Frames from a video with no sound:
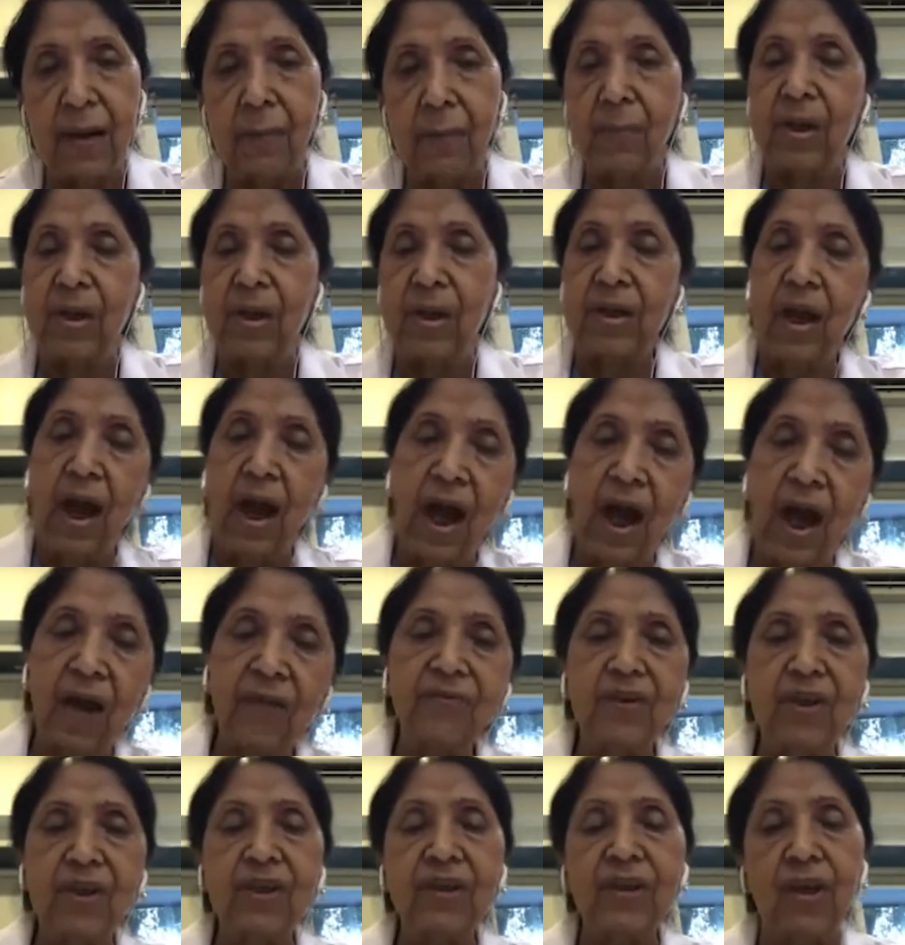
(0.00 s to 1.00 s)
But
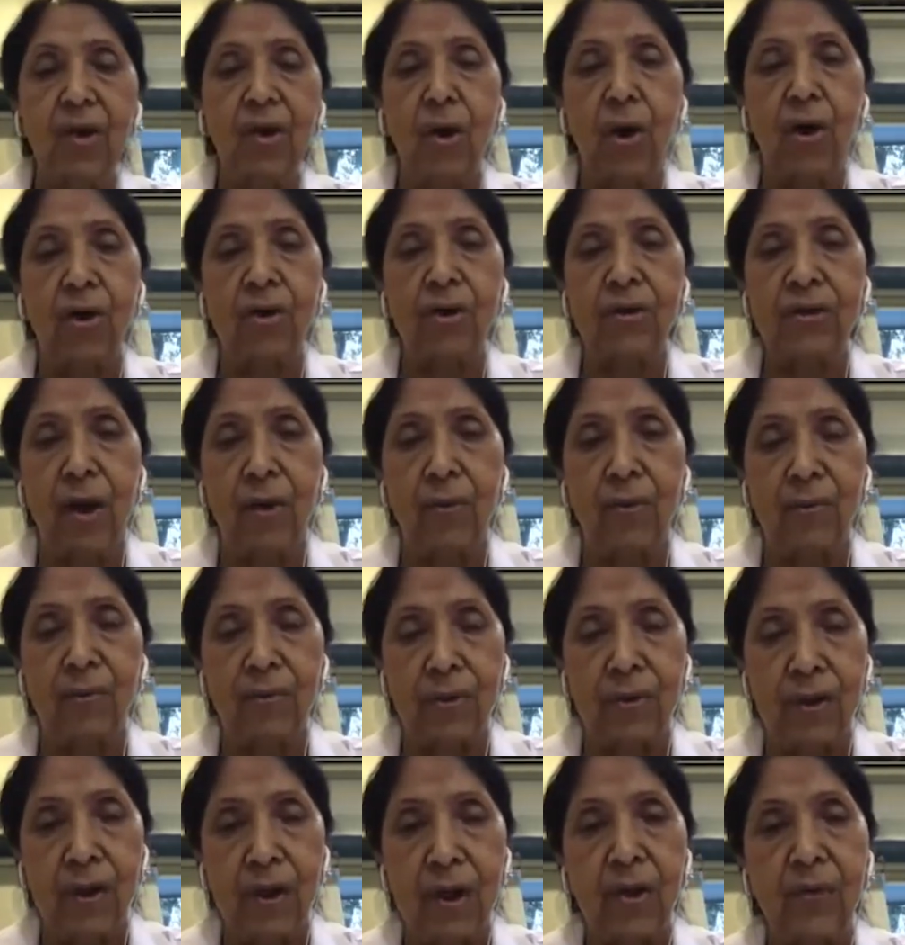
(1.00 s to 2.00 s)
after the lockdown,
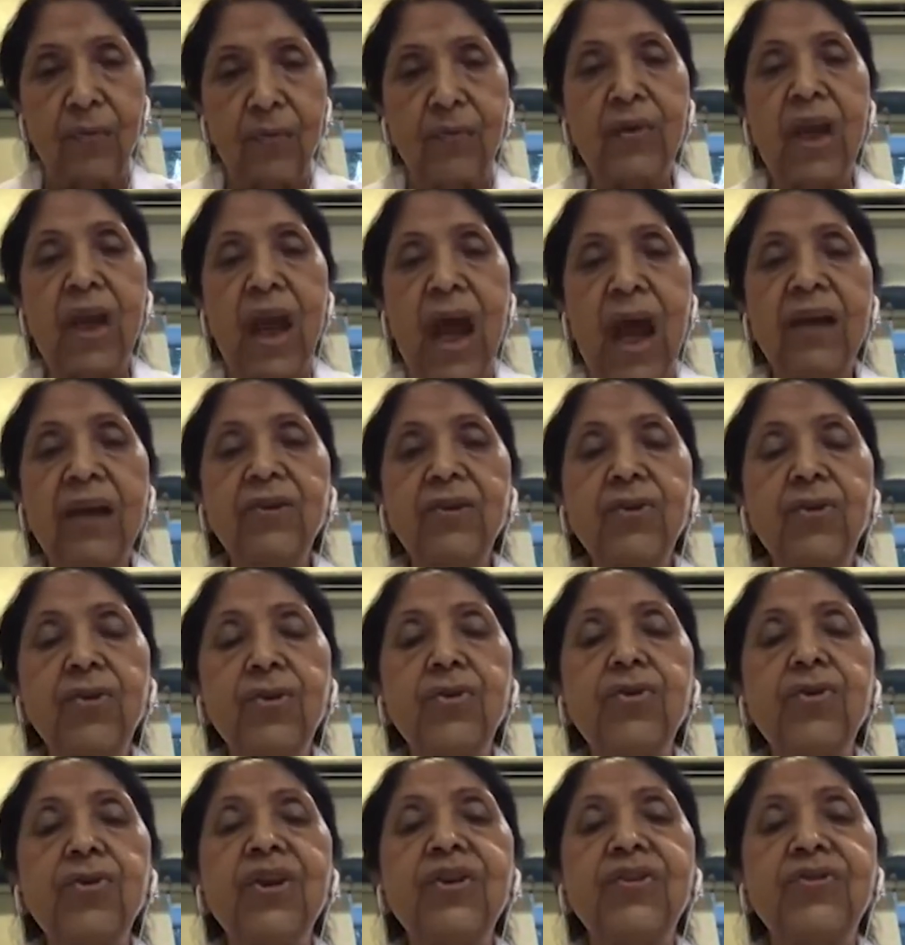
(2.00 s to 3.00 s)
we had
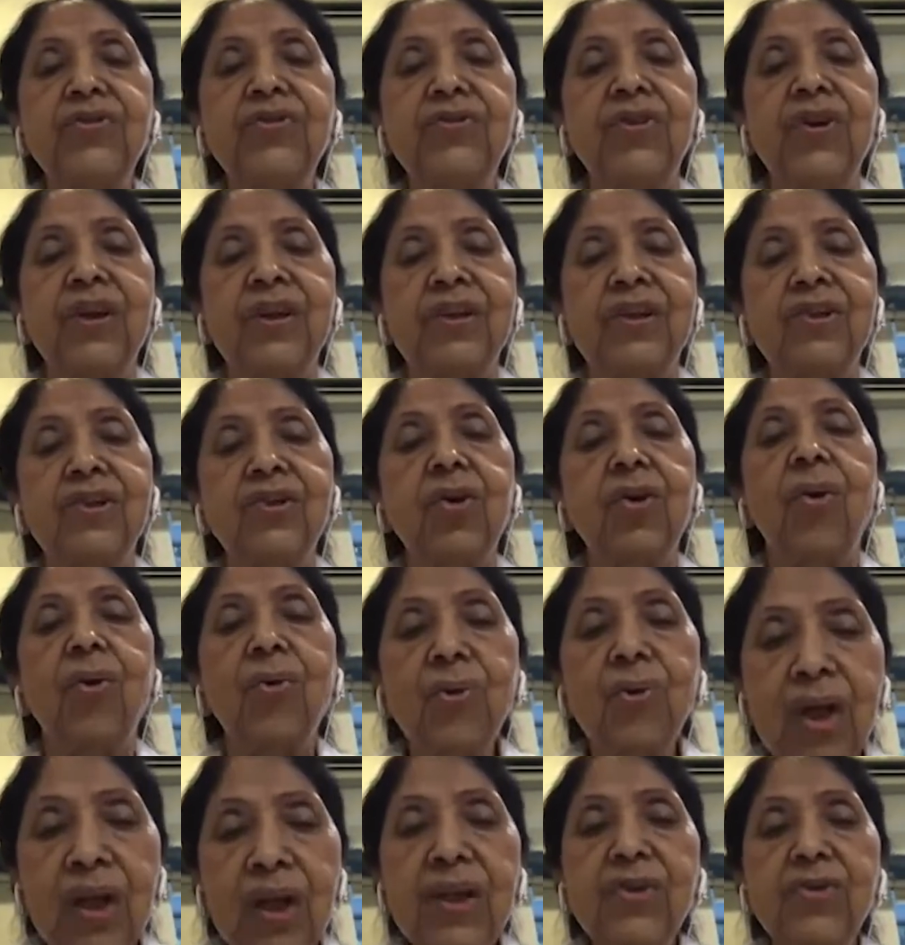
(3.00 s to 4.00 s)
to restrict
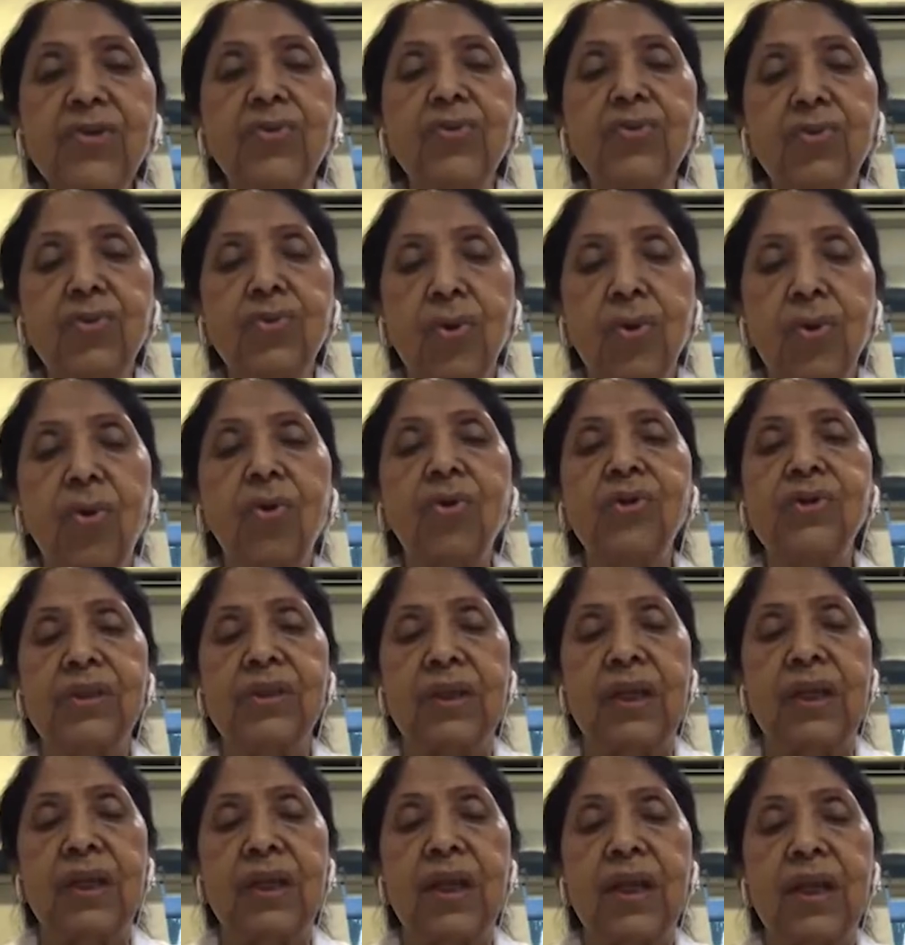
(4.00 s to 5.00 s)
only to those
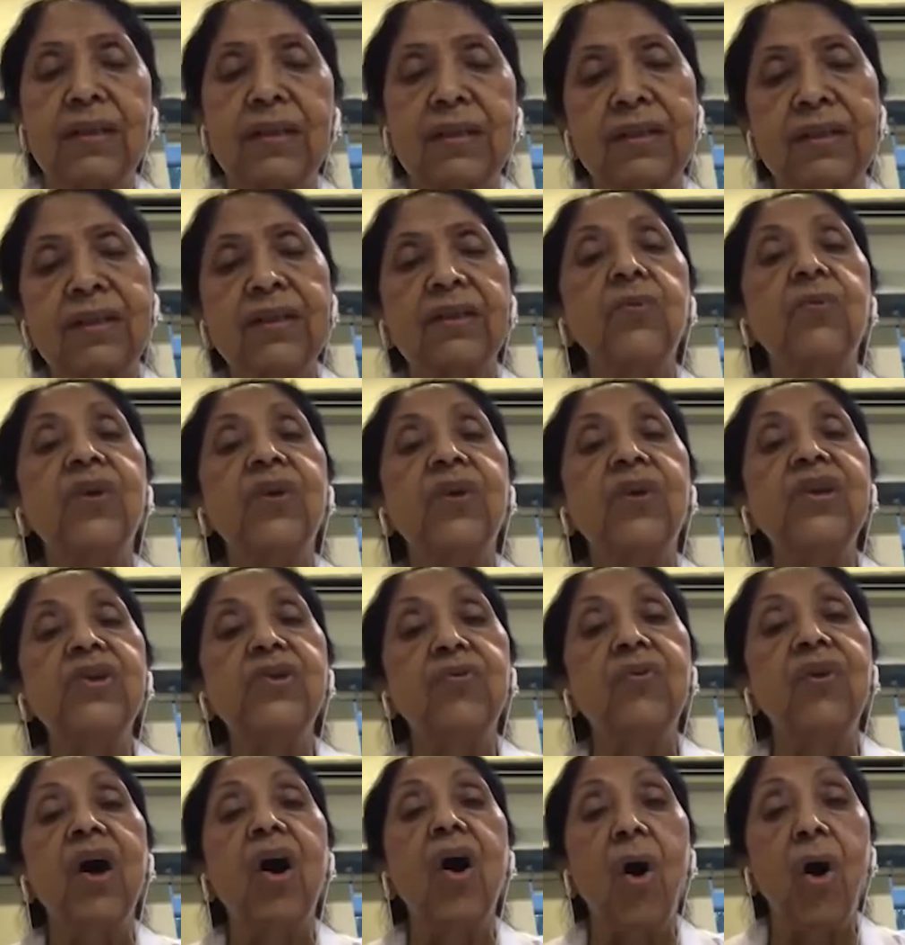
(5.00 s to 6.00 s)
cases which
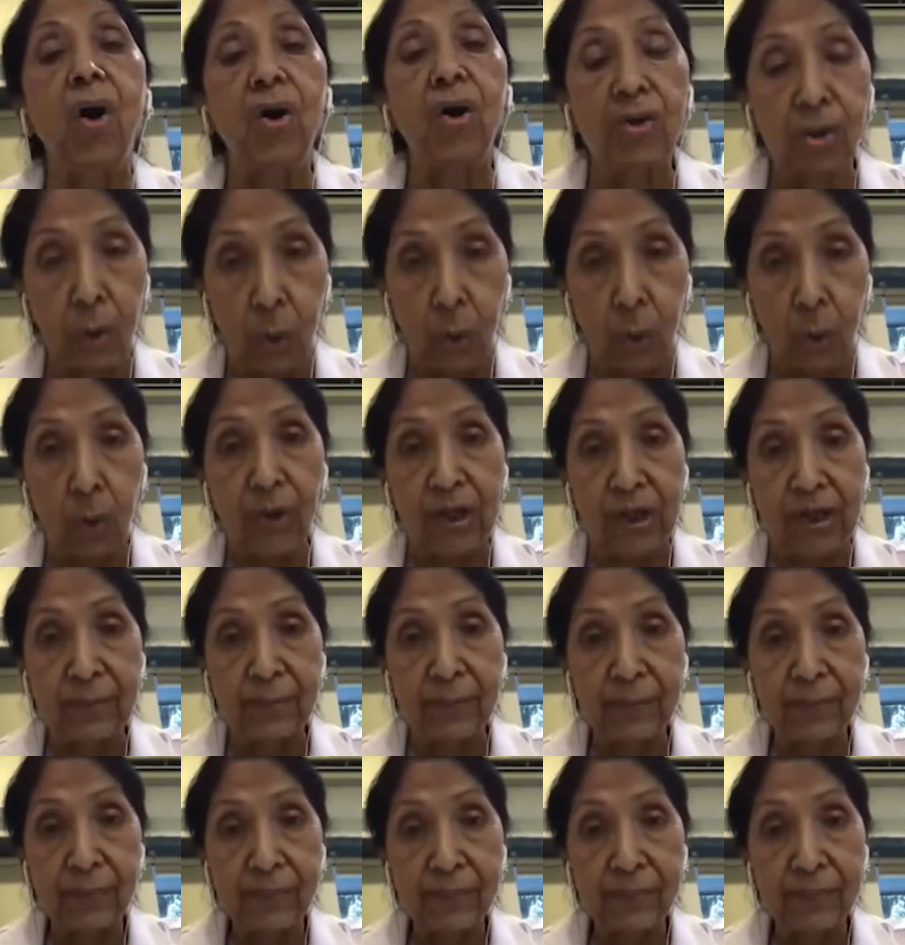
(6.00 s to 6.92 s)
were ongoing.